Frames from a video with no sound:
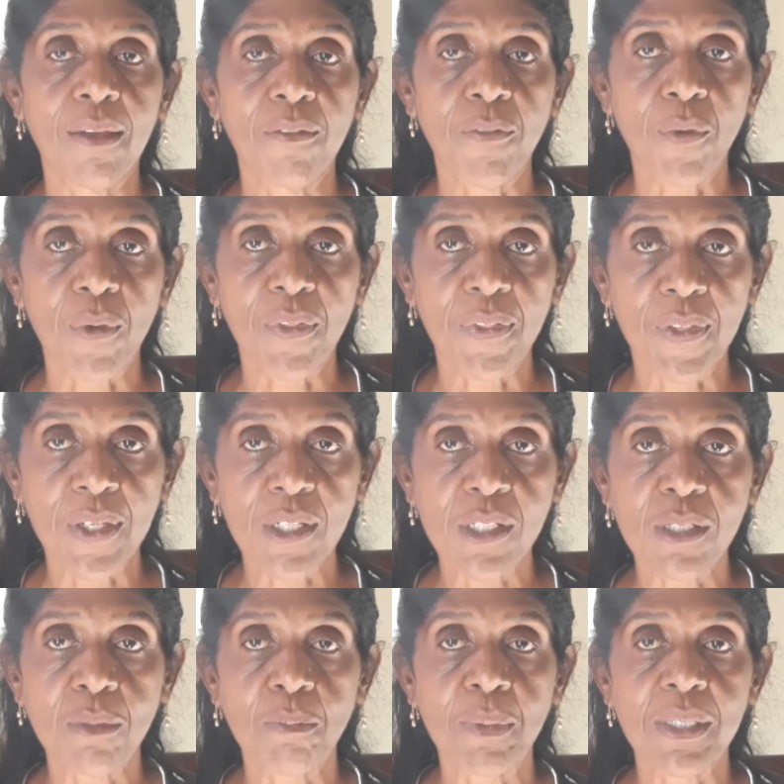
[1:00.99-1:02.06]
For
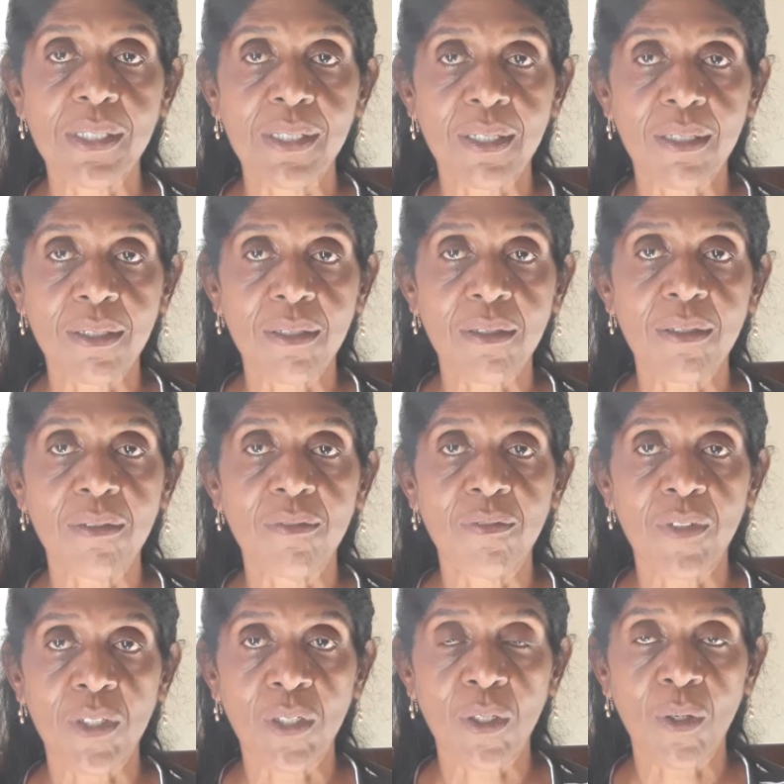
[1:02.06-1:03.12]
this particular
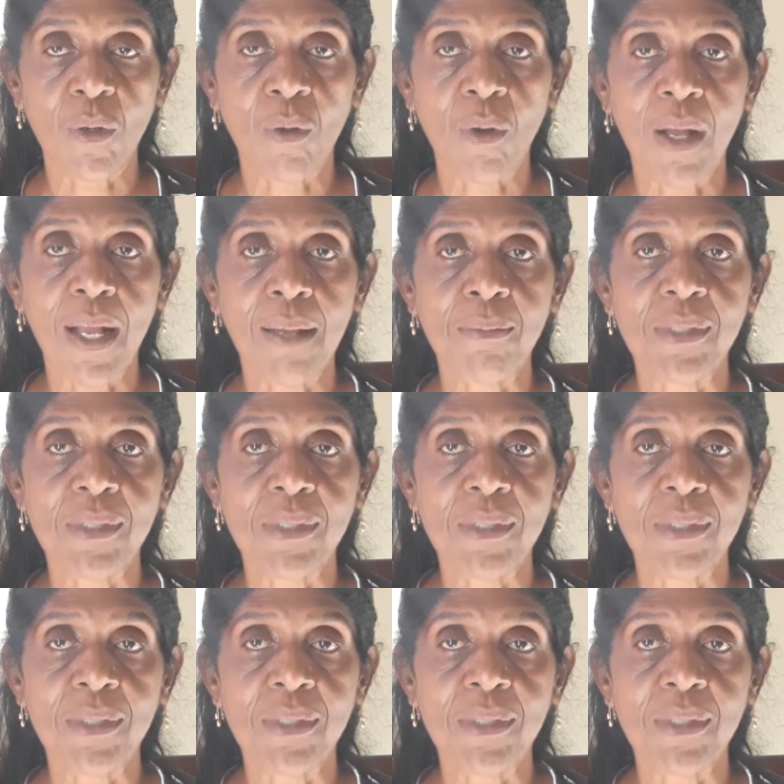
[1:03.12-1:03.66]
video, I'm